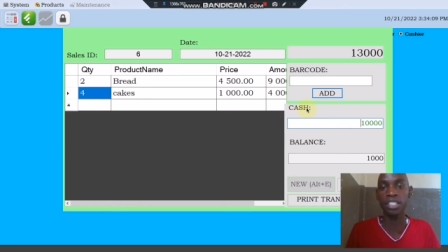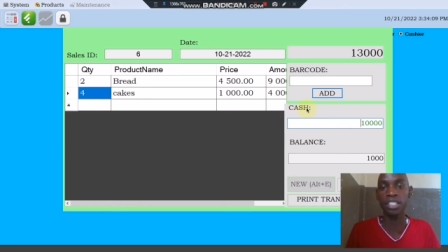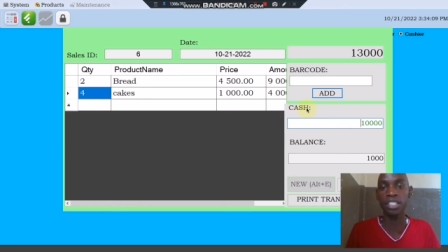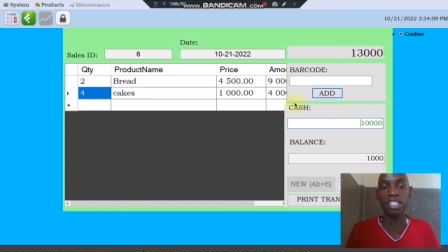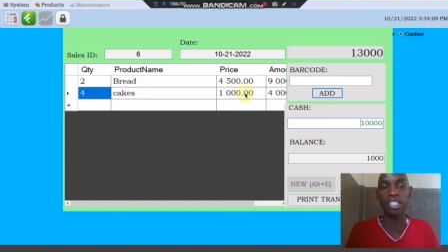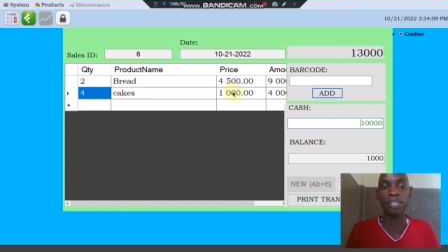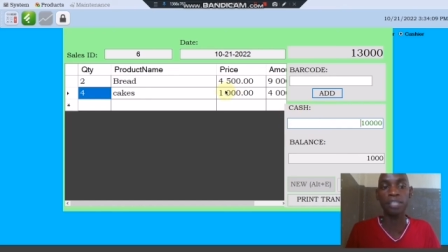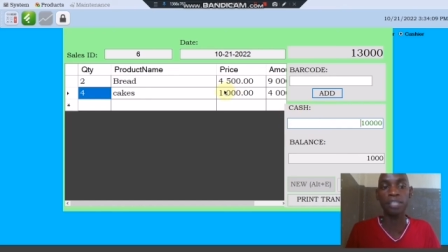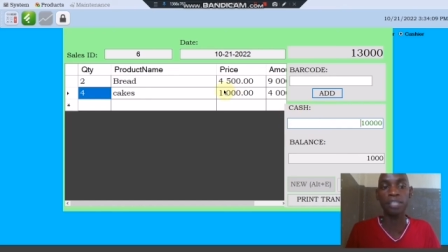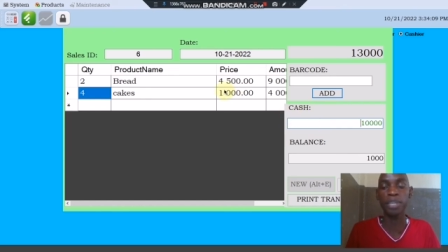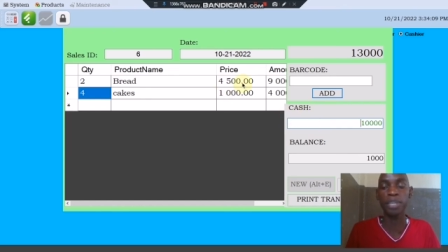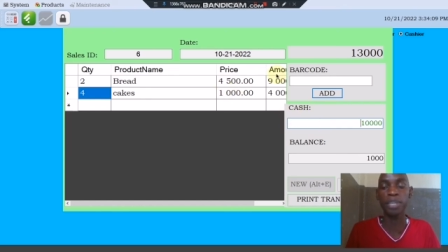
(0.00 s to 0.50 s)

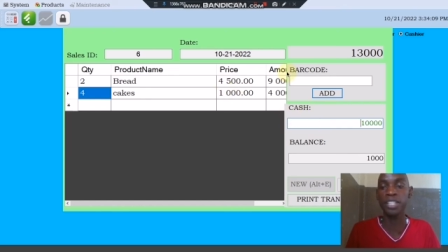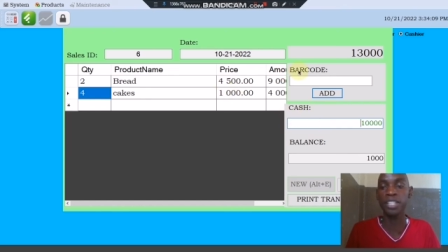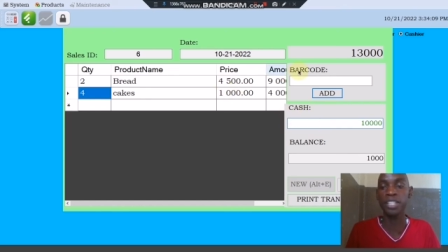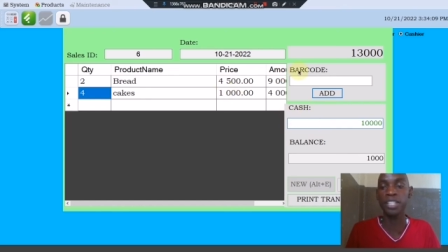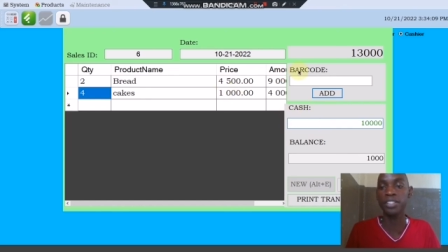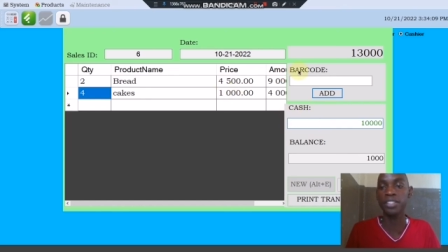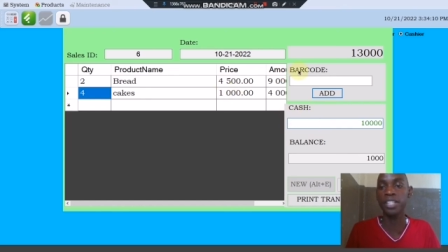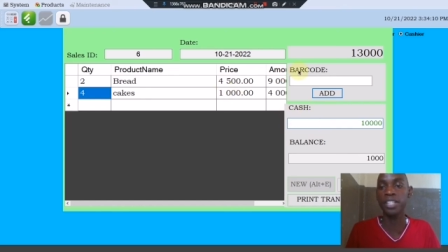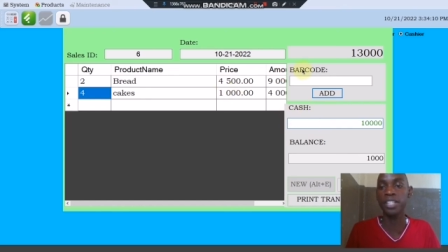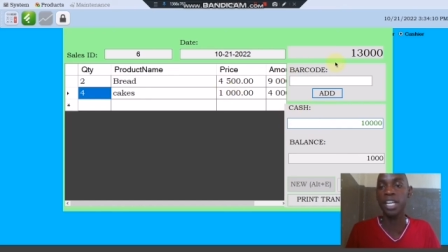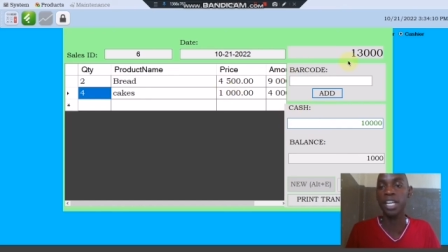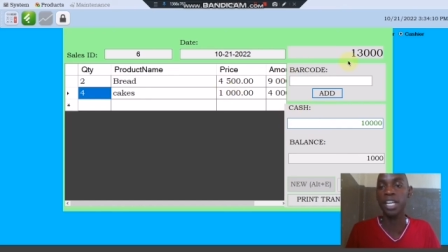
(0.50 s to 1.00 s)

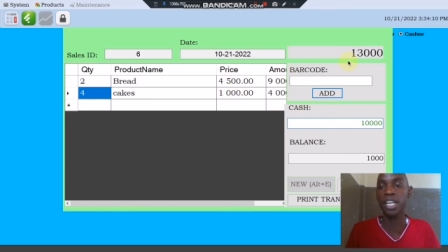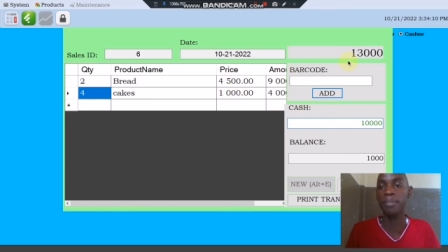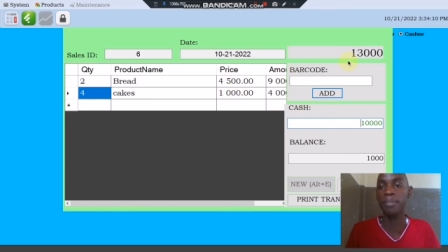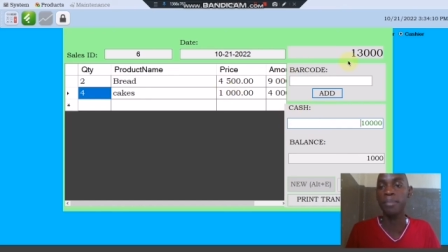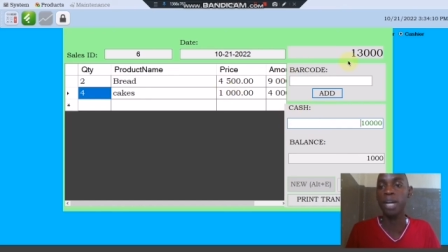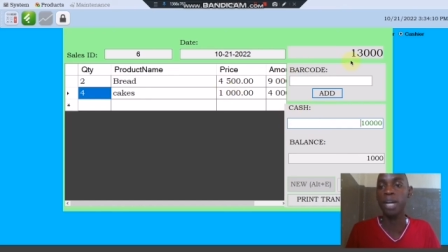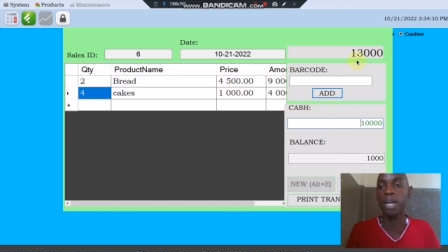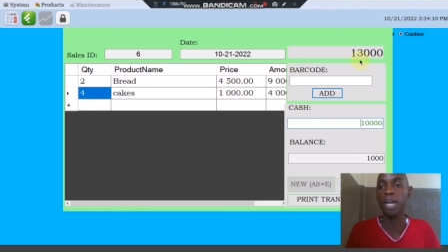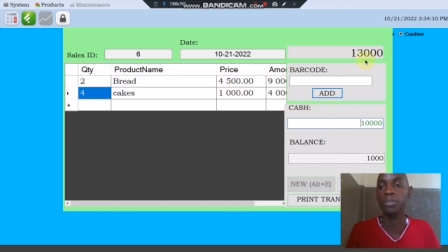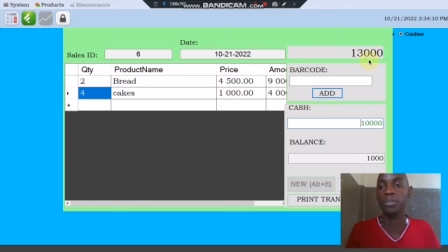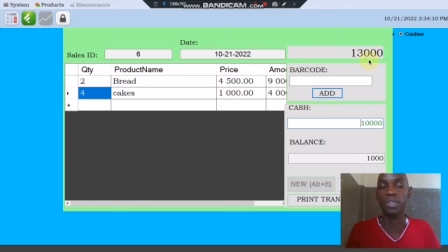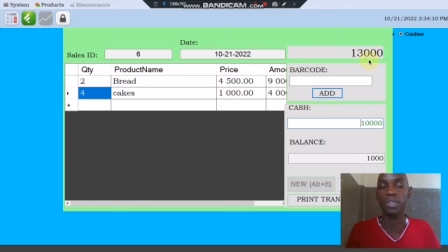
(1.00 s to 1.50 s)
displays the
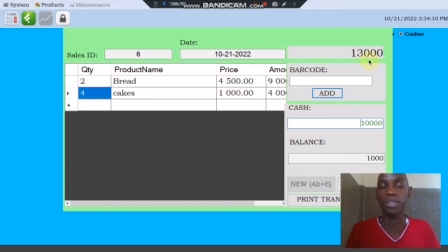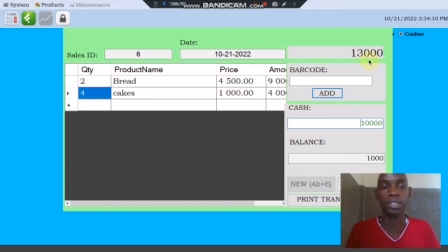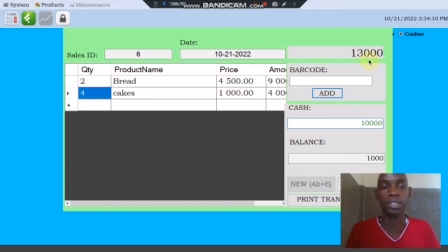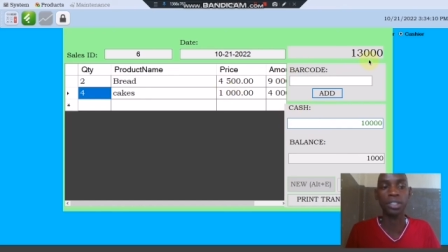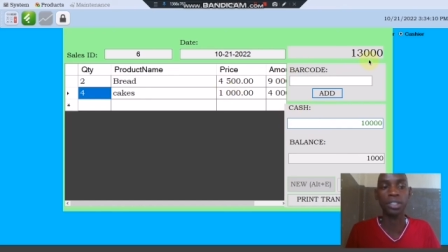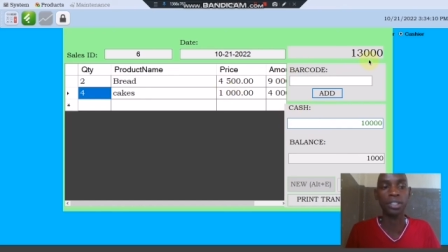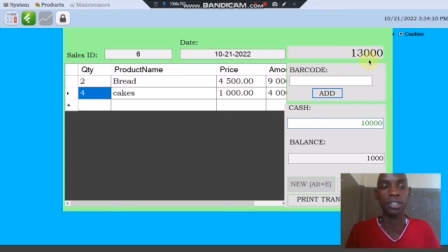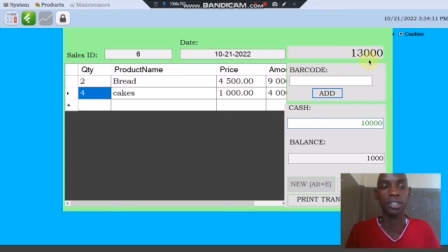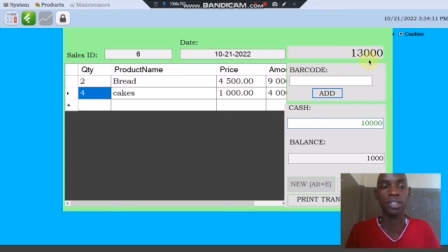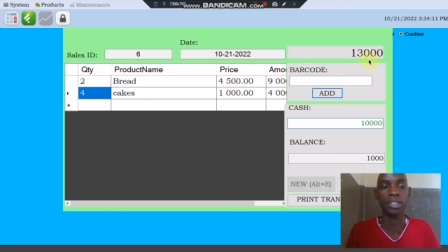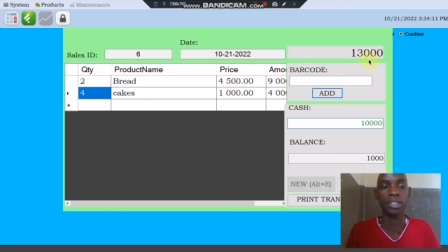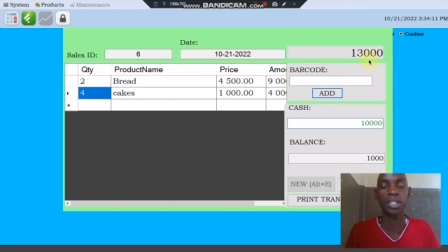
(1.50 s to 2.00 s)
amount
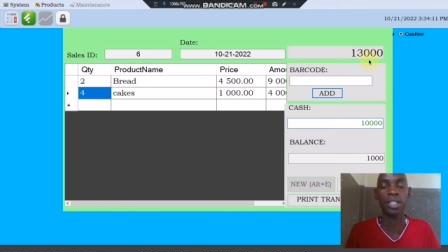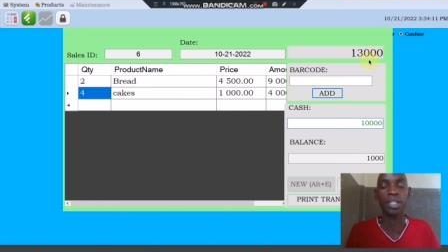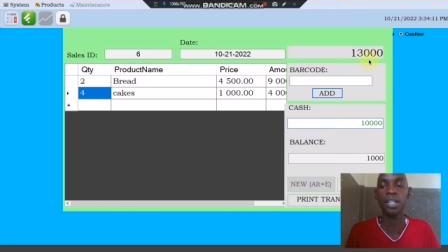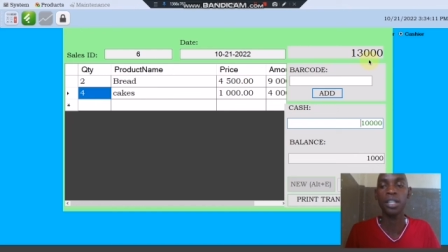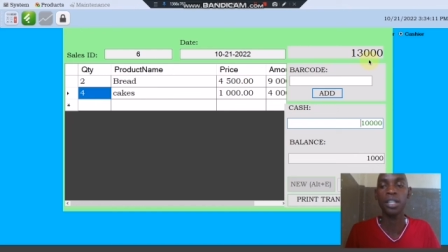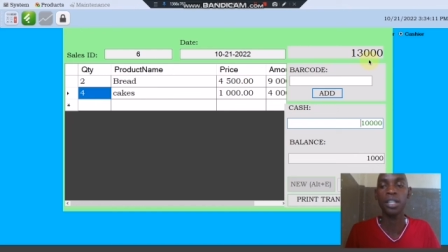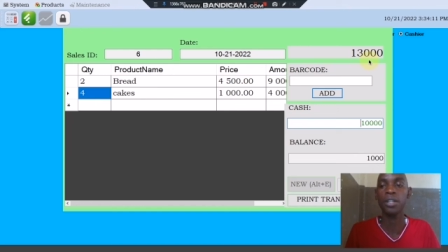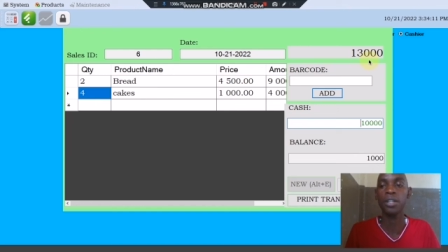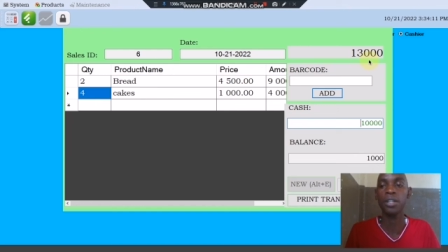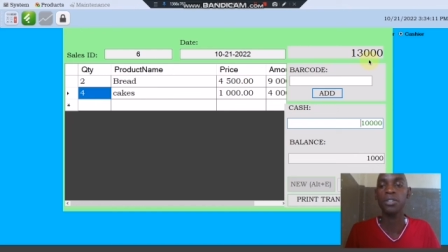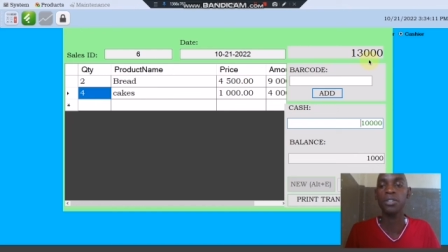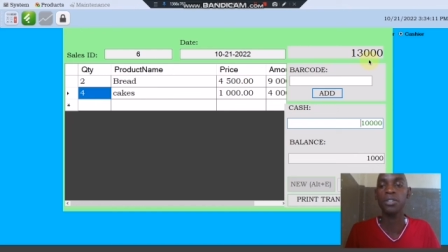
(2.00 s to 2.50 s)

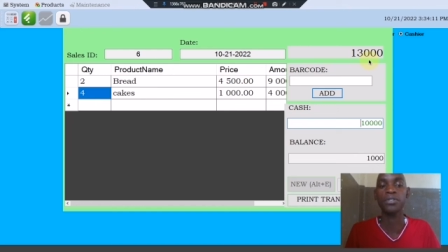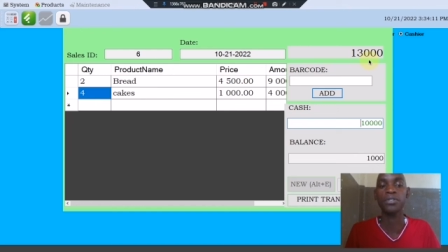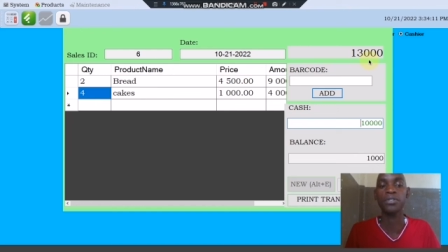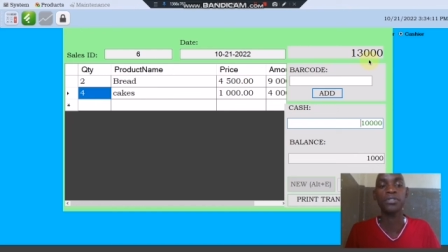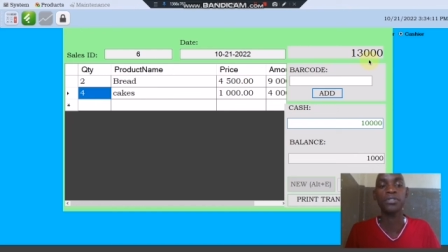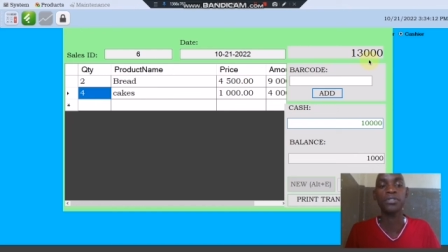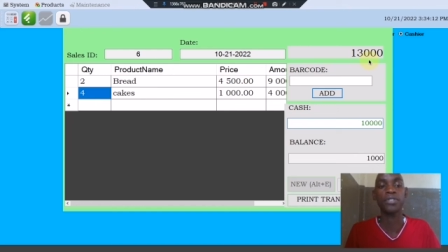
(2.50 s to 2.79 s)
of